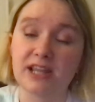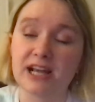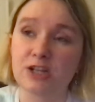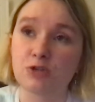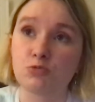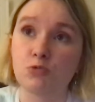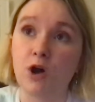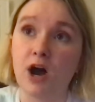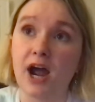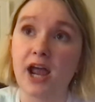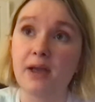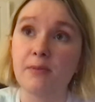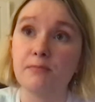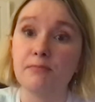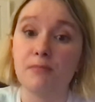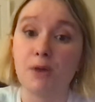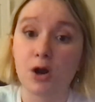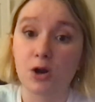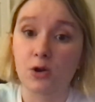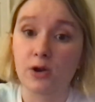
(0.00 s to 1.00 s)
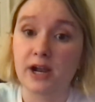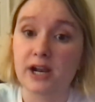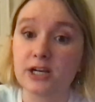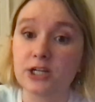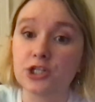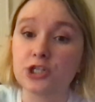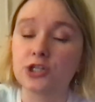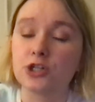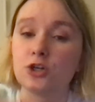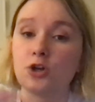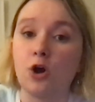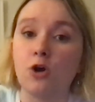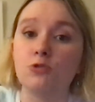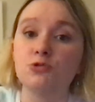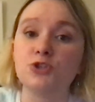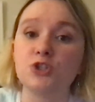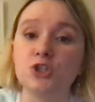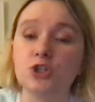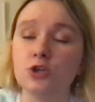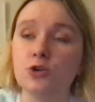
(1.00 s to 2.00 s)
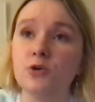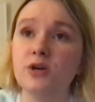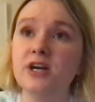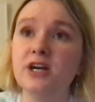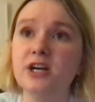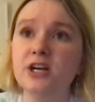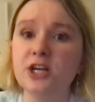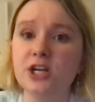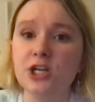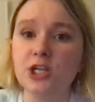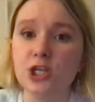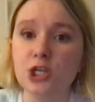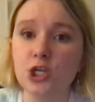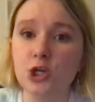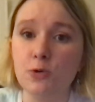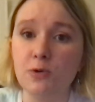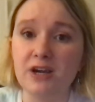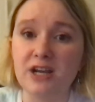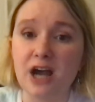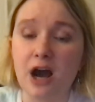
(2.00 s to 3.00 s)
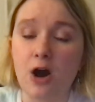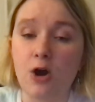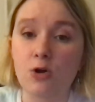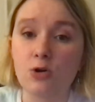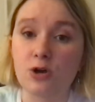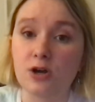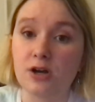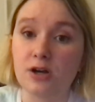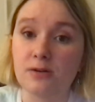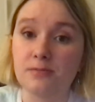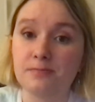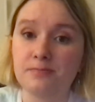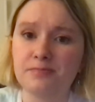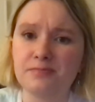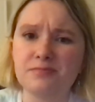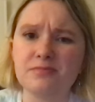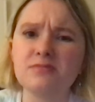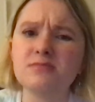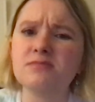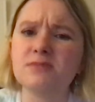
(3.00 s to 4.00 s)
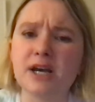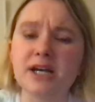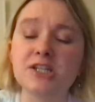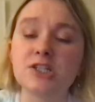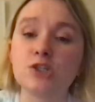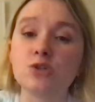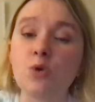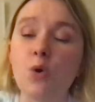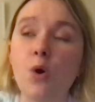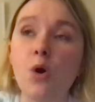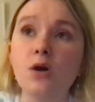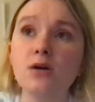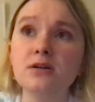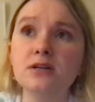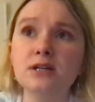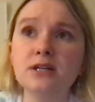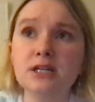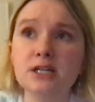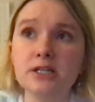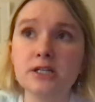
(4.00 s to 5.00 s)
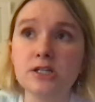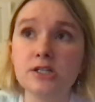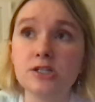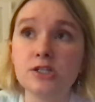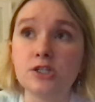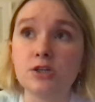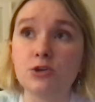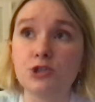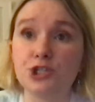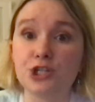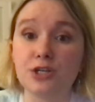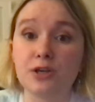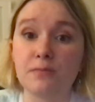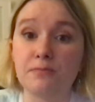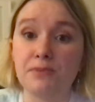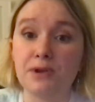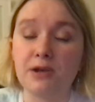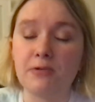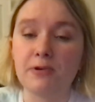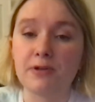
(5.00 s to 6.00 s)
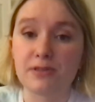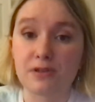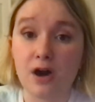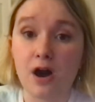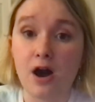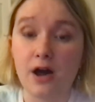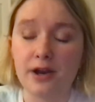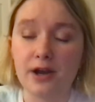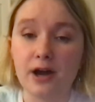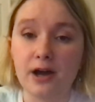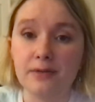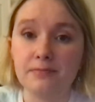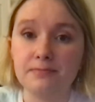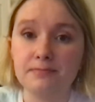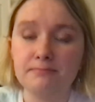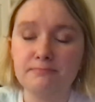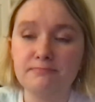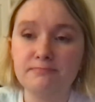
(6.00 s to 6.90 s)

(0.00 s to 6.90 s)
That's why Margarete goes to Yuigaoka High School so she could be with Kanon